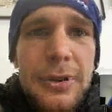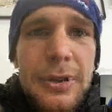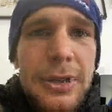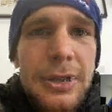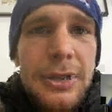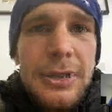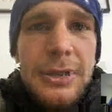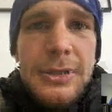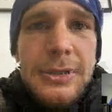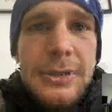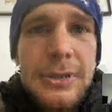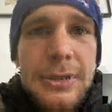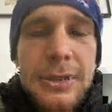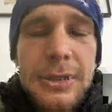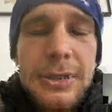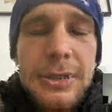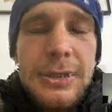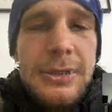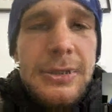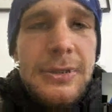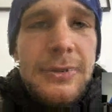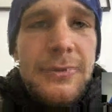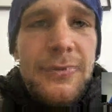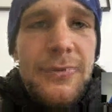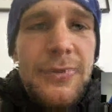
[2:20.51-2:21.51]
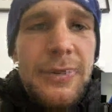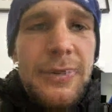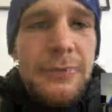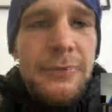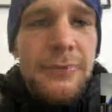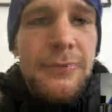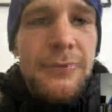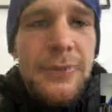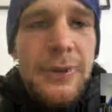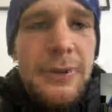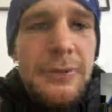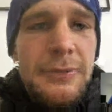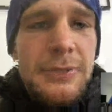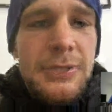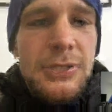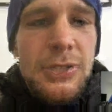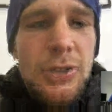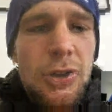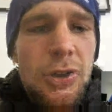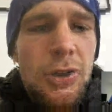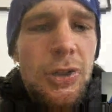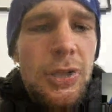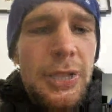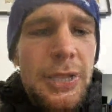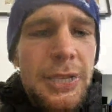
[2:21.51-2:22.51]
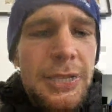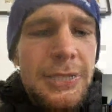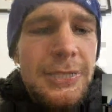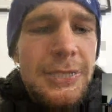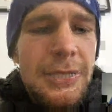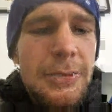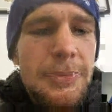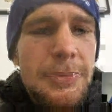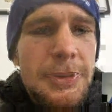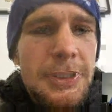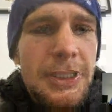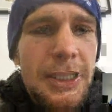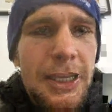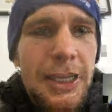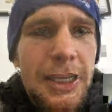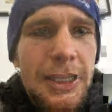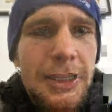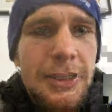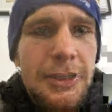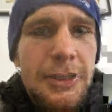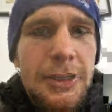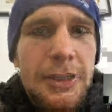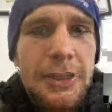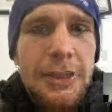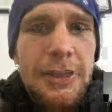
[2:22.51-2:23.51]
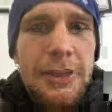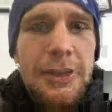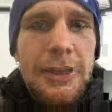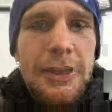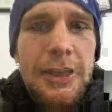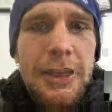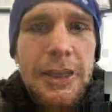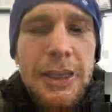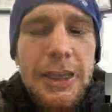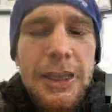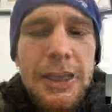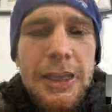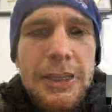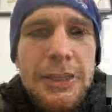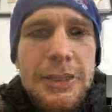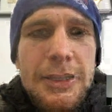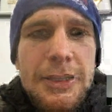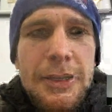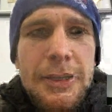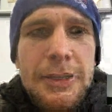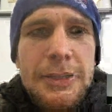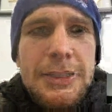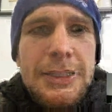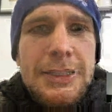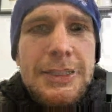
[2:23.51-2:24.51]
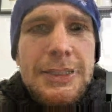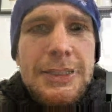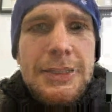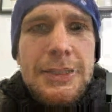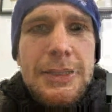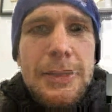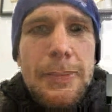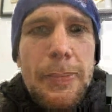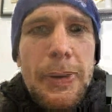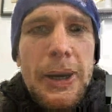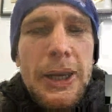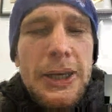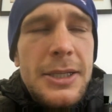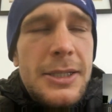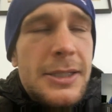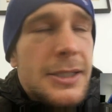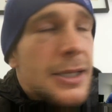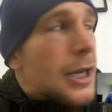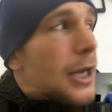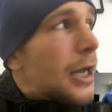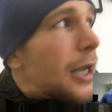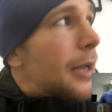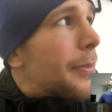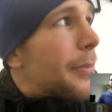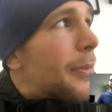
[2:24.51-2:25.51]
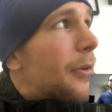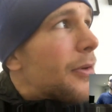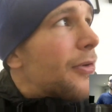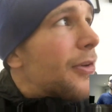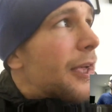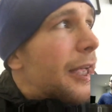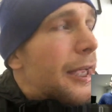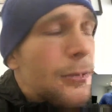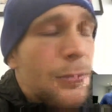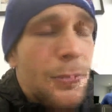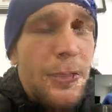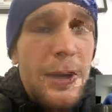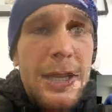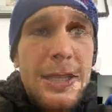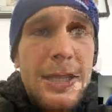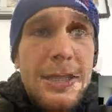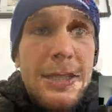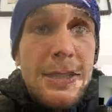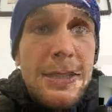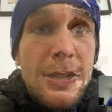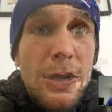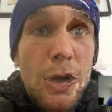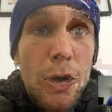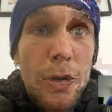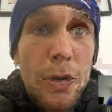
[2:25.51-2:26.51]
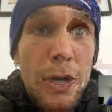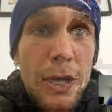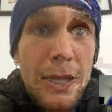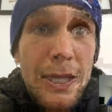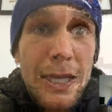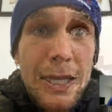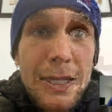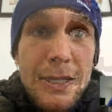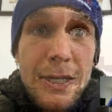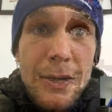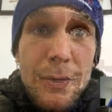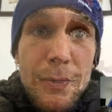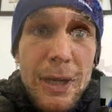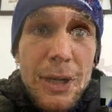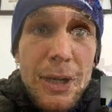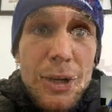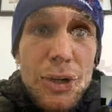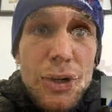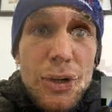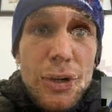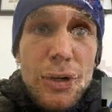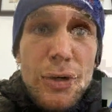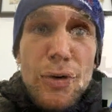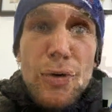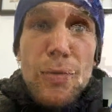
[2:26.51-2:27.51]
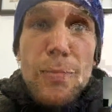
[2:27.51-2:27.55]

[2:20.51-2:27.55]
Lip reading: He's very tall, and it seems like the body type of lightweights is going in that direction.